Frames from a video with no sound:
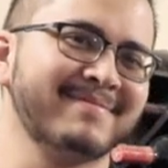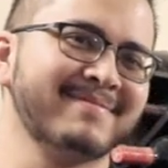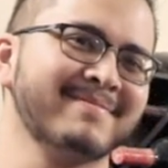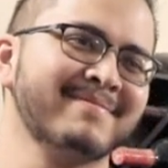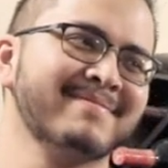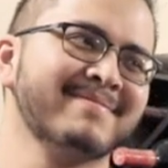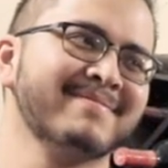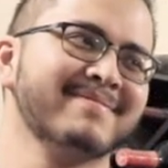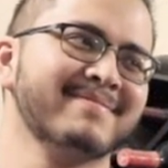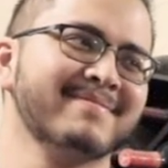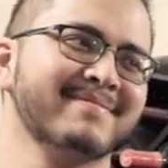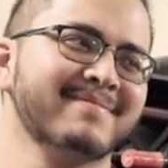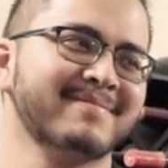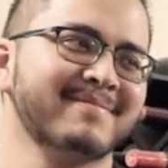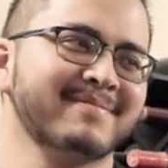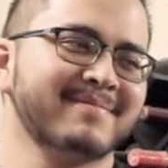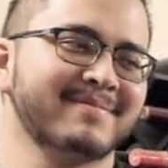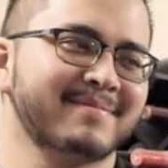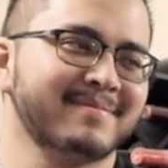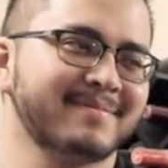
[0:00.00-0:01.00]

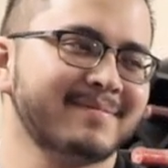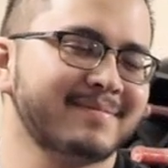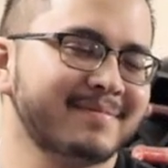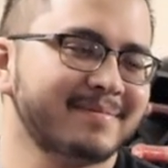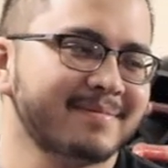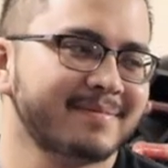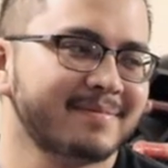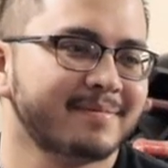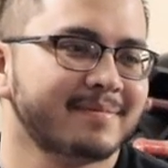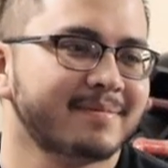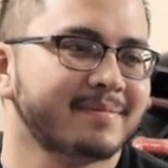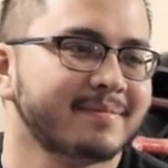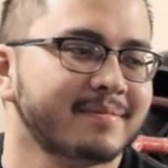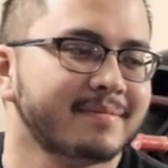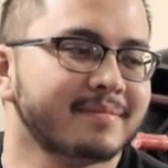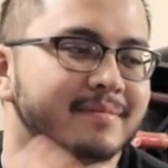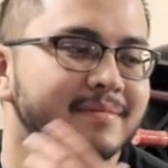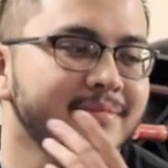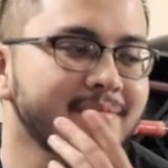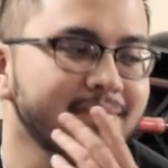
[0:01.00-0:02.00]

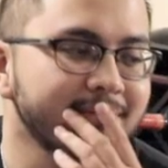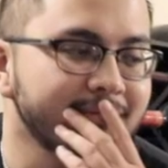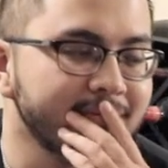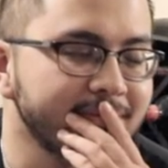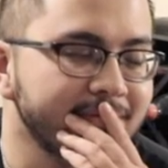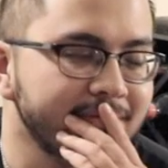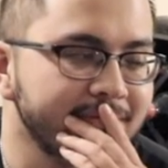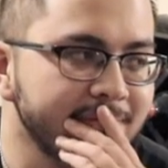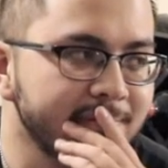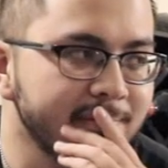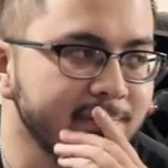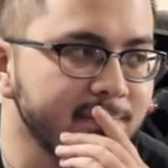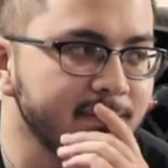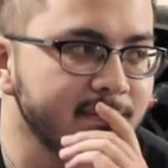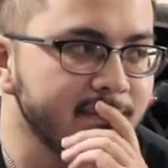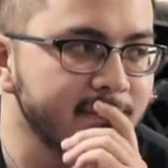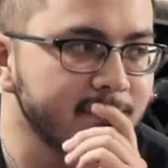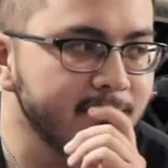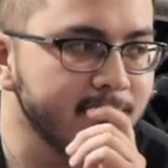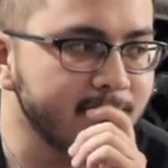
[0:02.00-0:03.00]

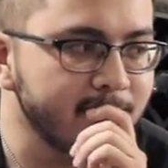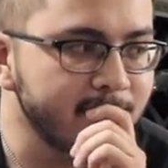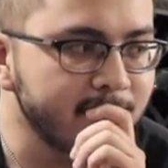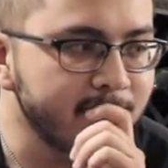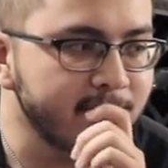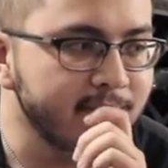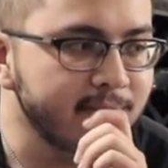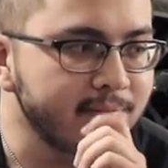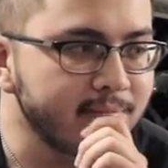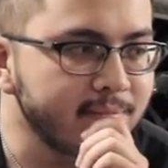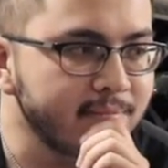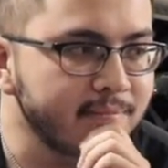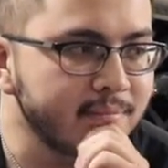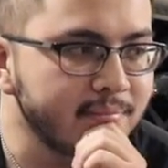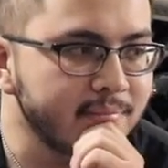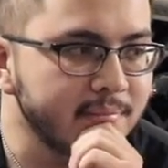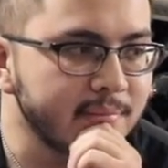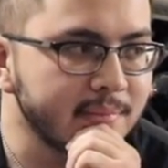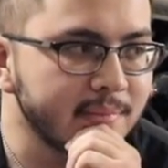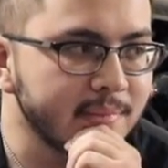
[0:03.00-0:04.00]

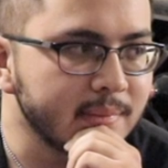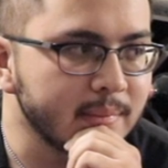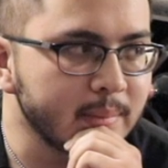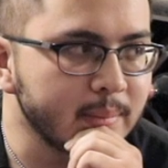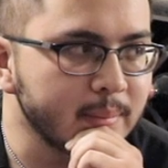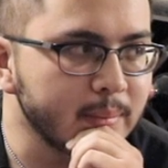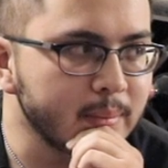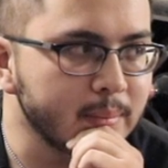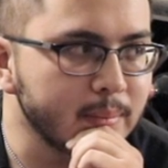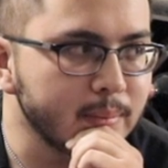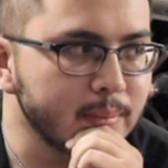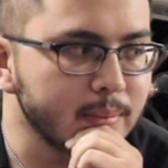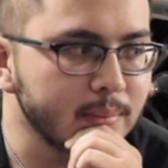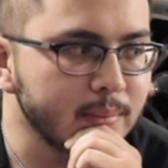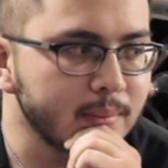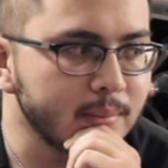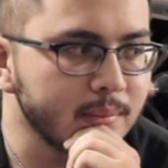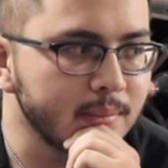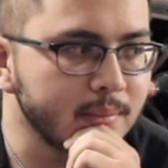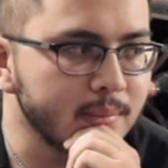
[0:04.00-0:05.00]

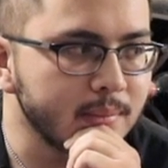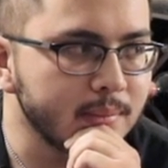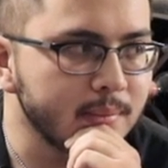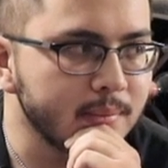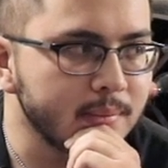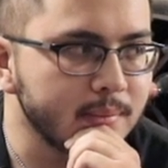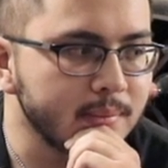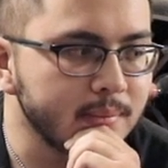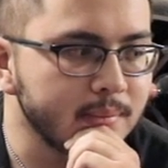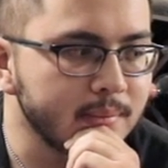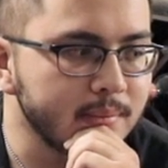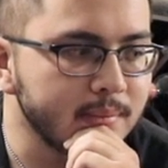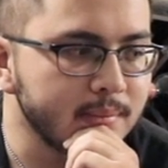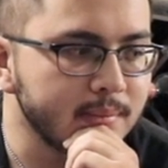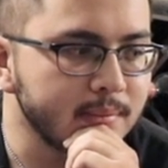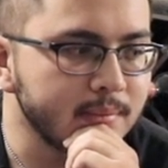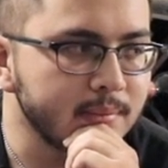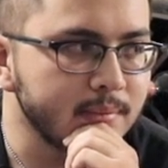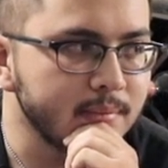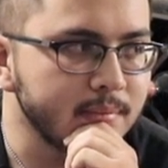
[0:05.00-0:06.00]

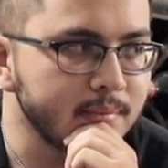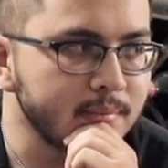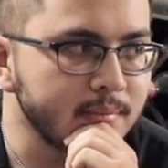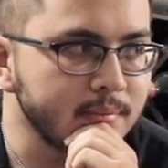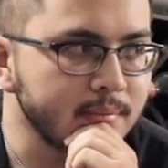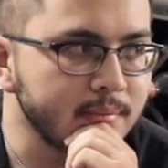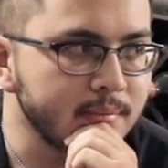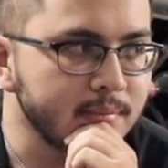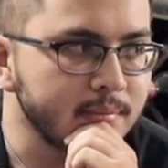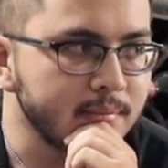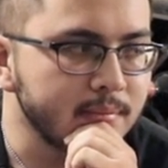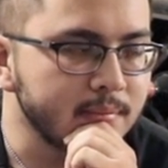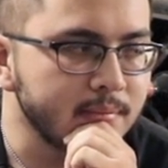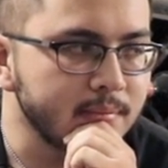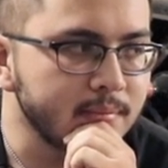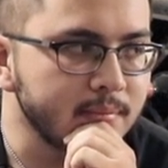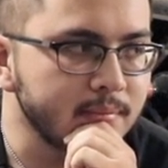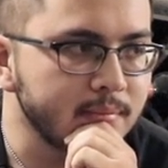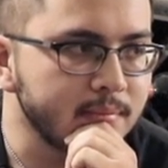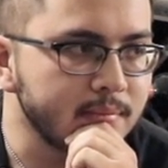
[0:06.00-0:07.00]

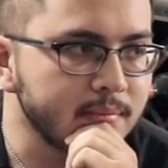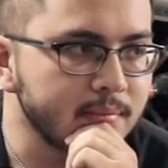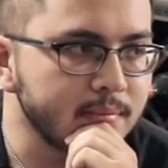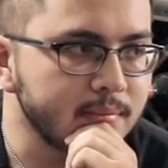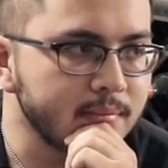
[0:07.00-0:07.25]
This person isn't speaking.